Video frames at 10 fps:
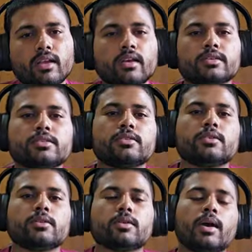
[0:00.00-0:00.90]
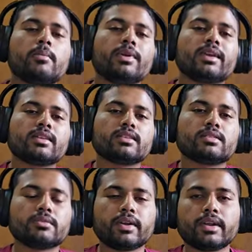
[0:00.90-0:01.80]
So I'm making this
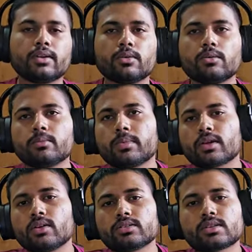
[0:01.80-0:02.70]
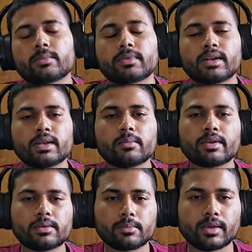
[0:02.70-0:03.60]
video because I'm getting
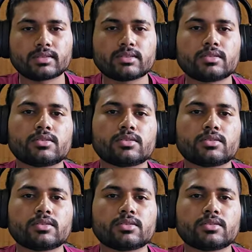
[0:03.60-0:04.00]
many messages